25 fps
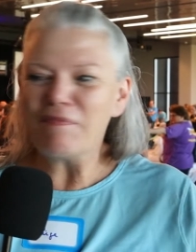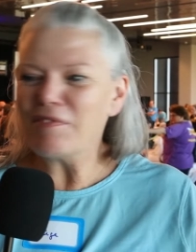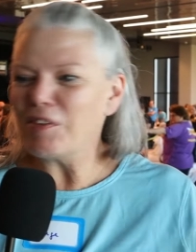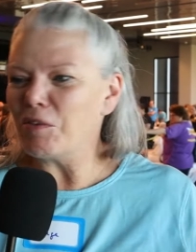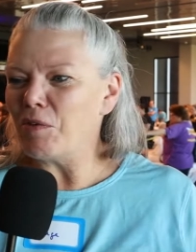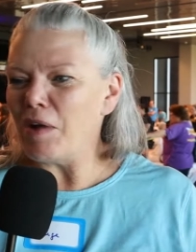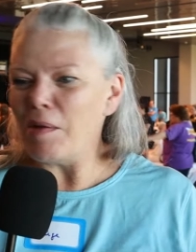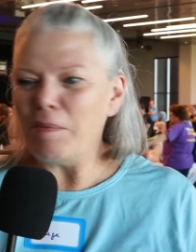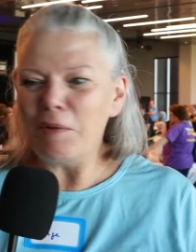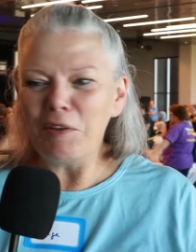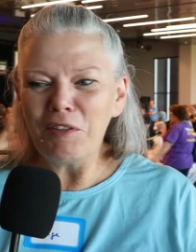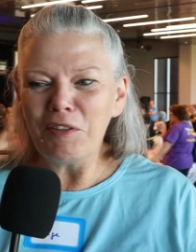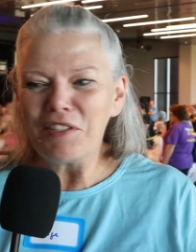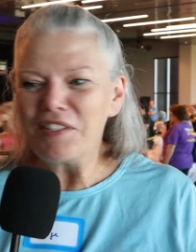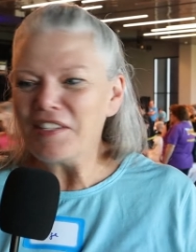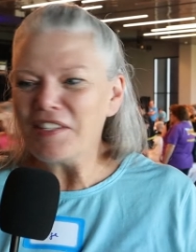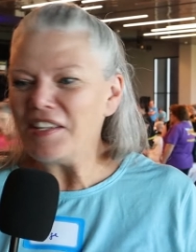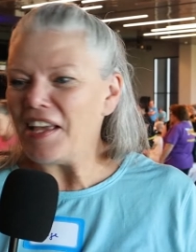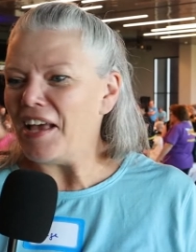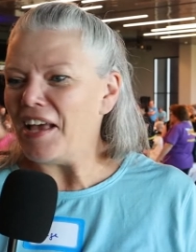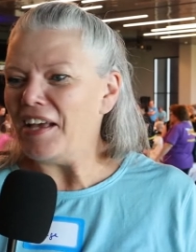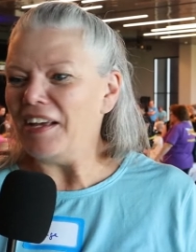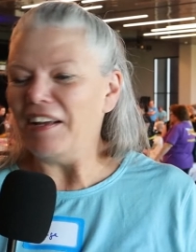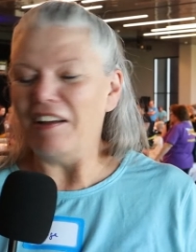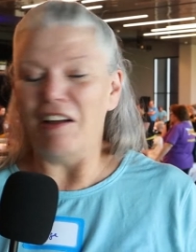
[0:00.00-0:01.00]
Rebels,
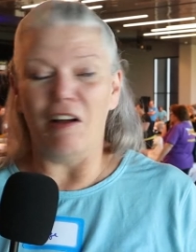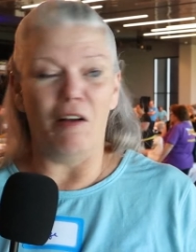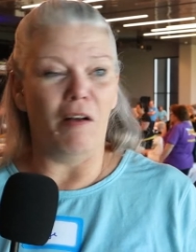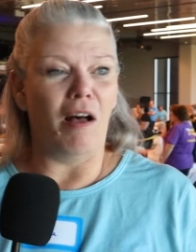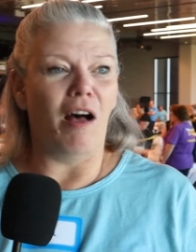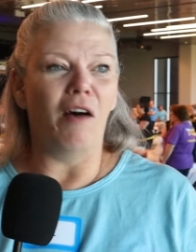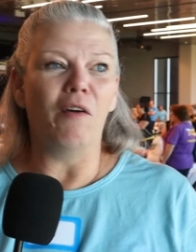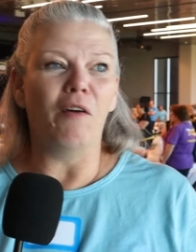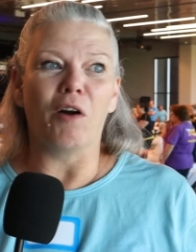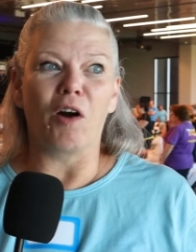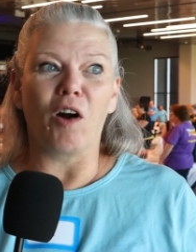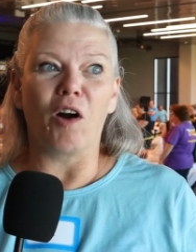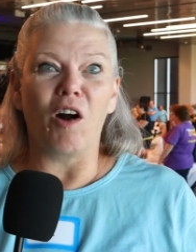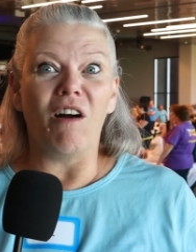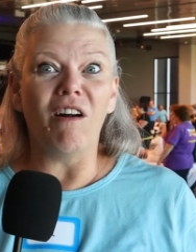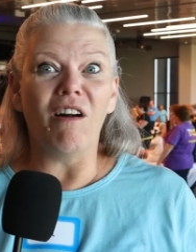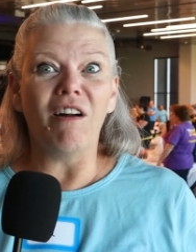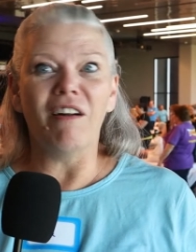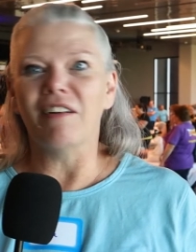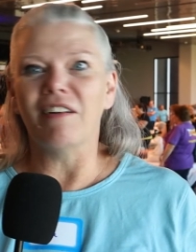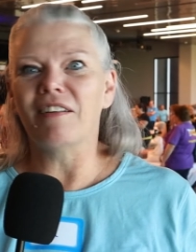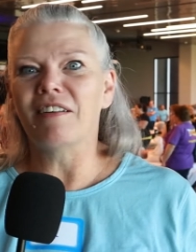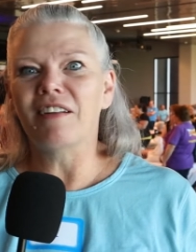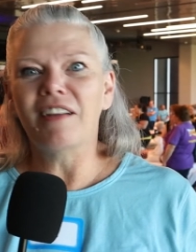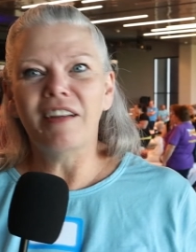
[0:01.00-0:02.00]
oh, her
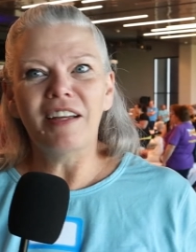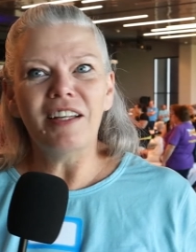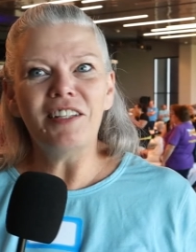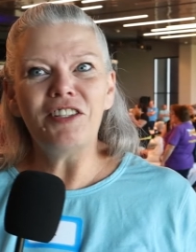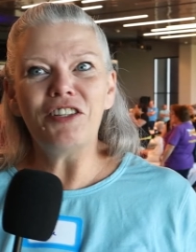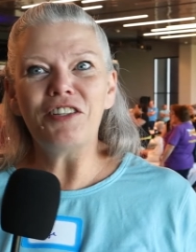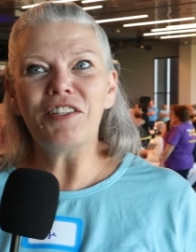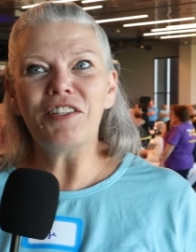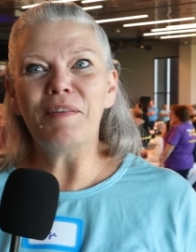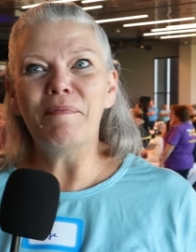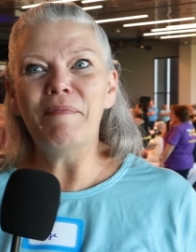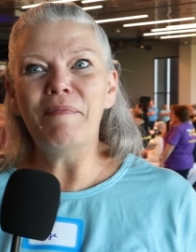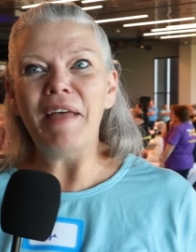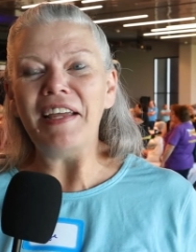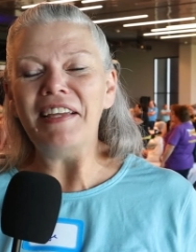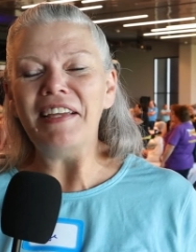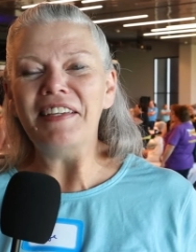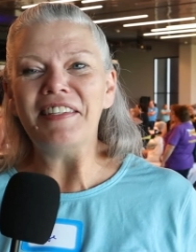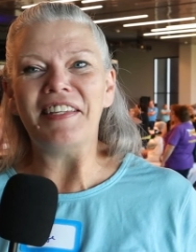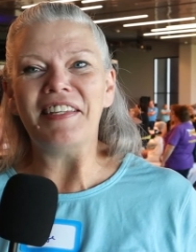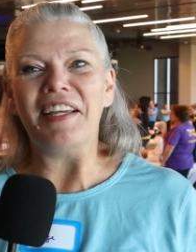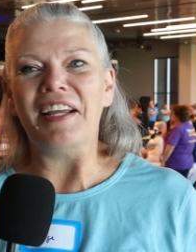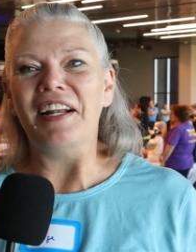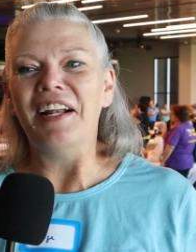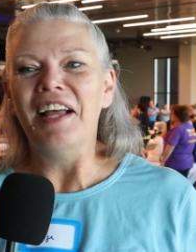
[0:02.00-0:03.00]
art. It's just
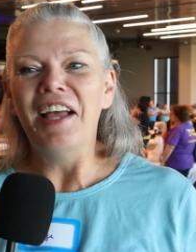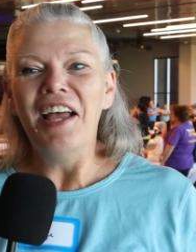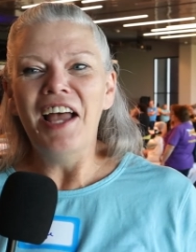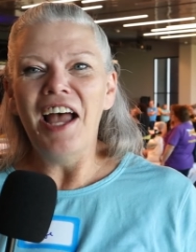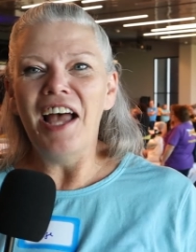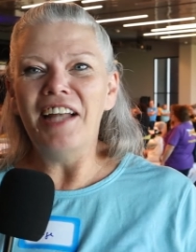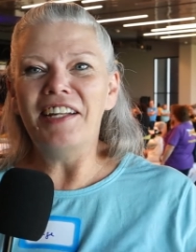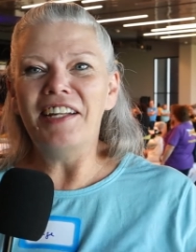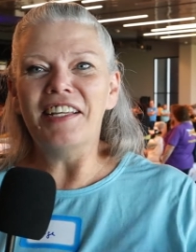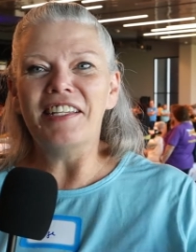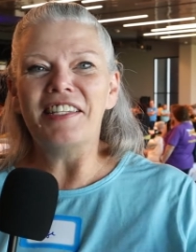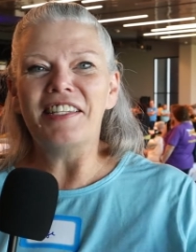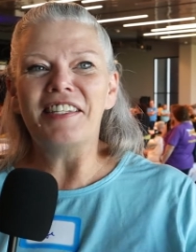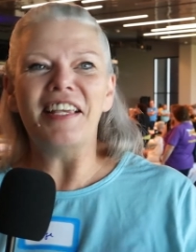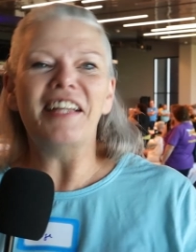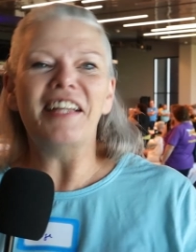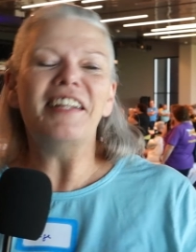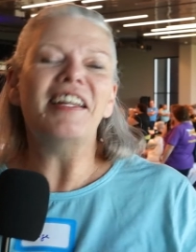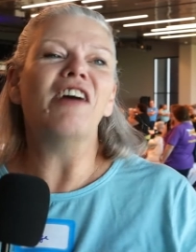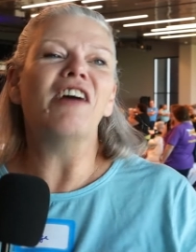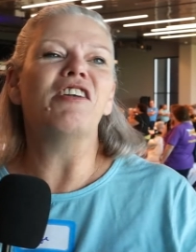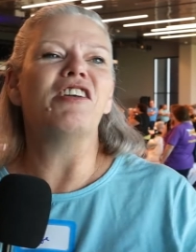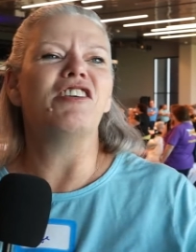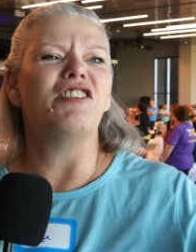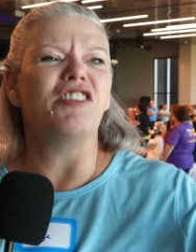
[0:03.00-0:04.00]
amazing. And to sit
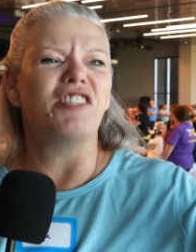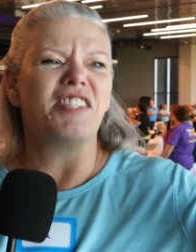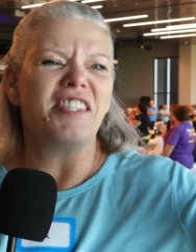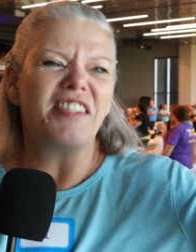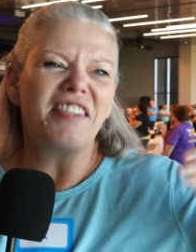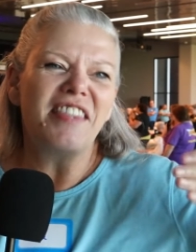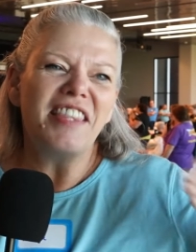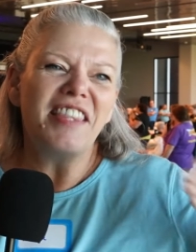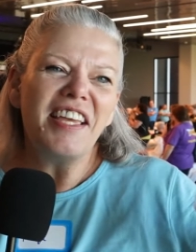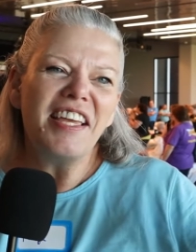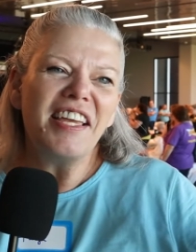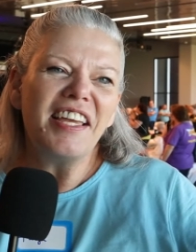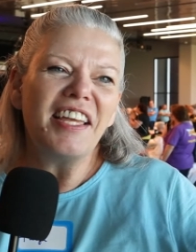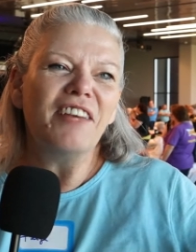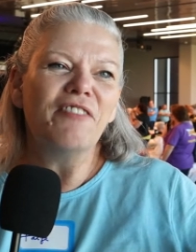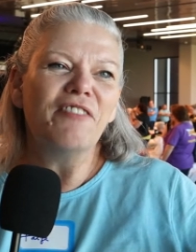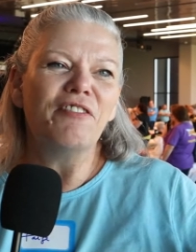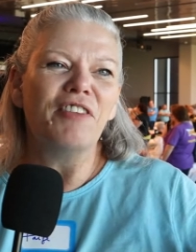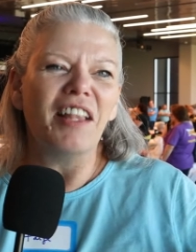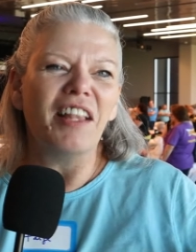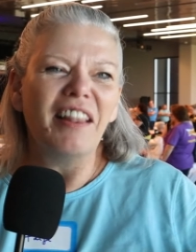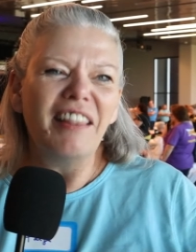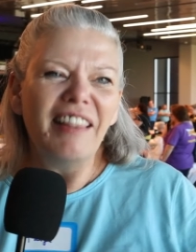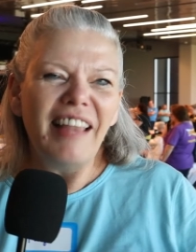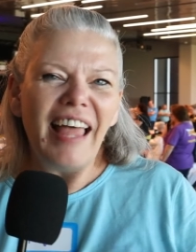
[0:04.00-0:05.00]
down and just think of
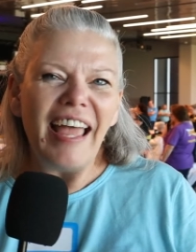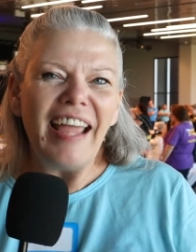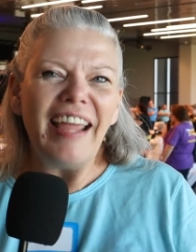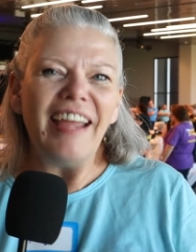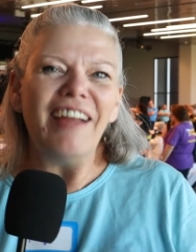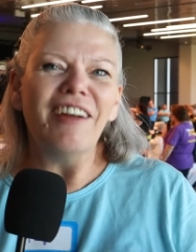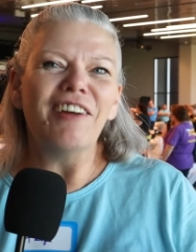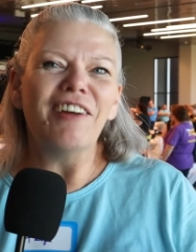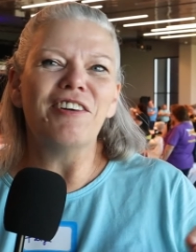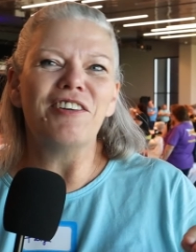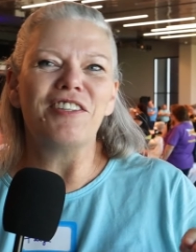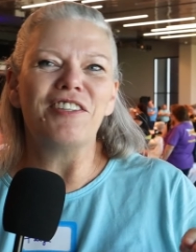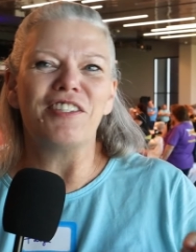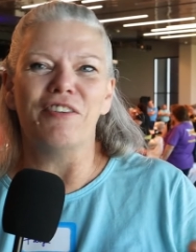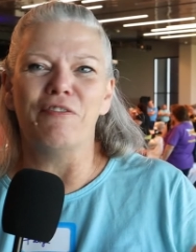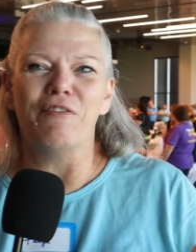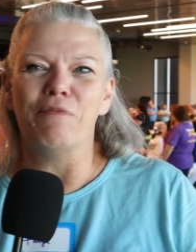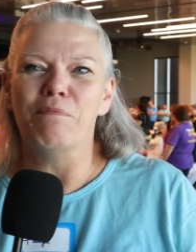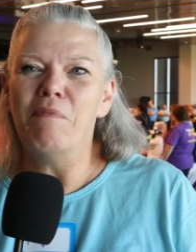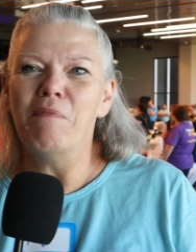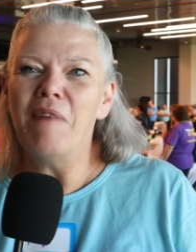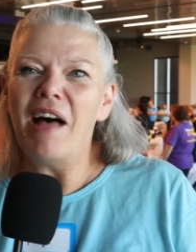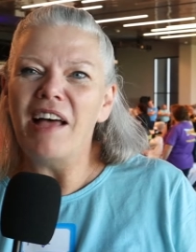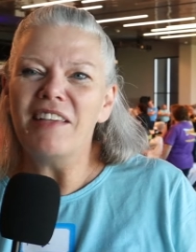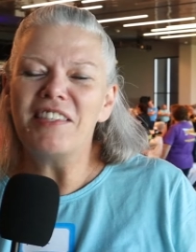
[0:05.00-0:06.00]
the layers of
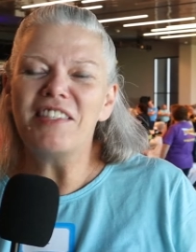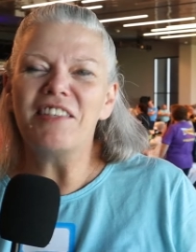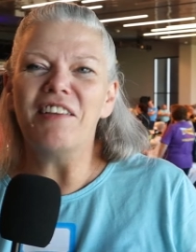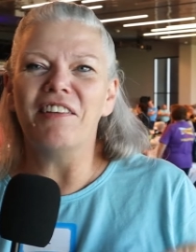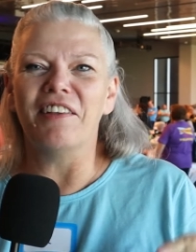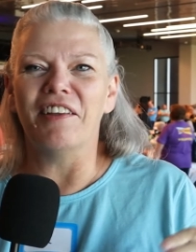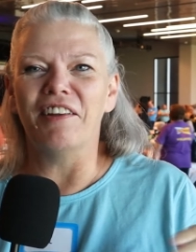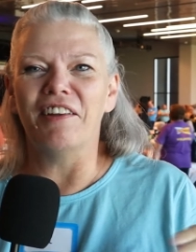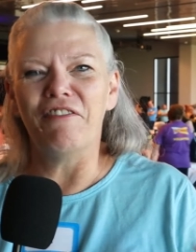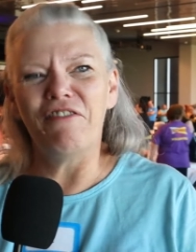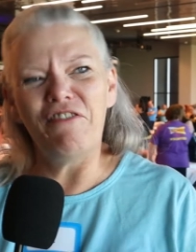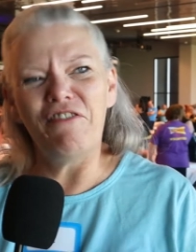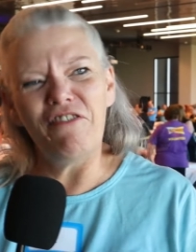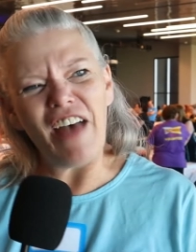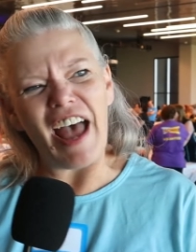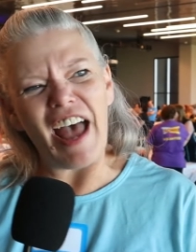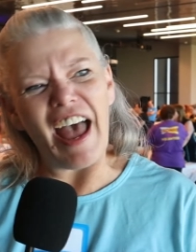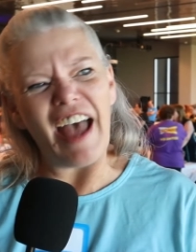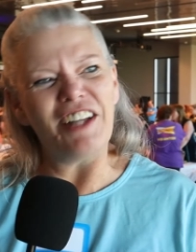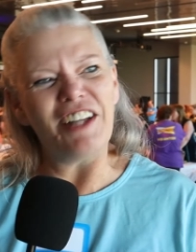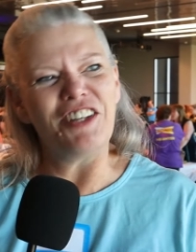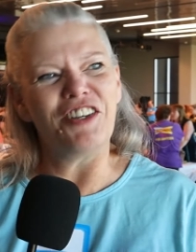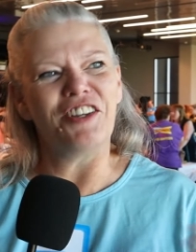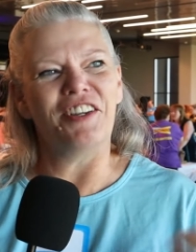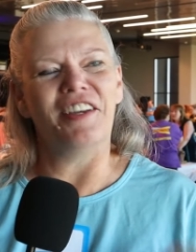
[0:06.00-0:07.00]
muscle and
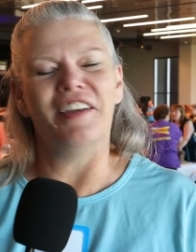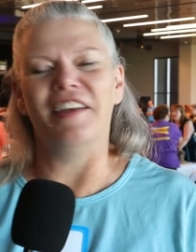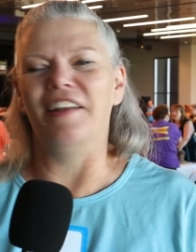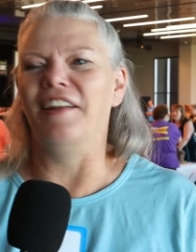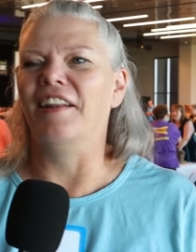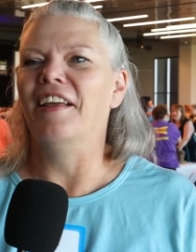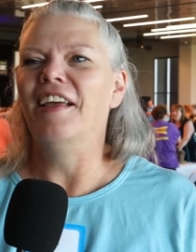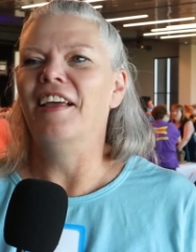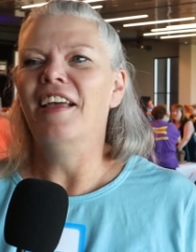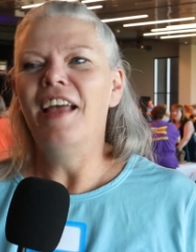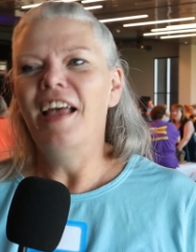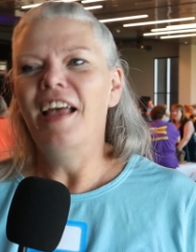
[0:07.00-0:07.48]
fashion.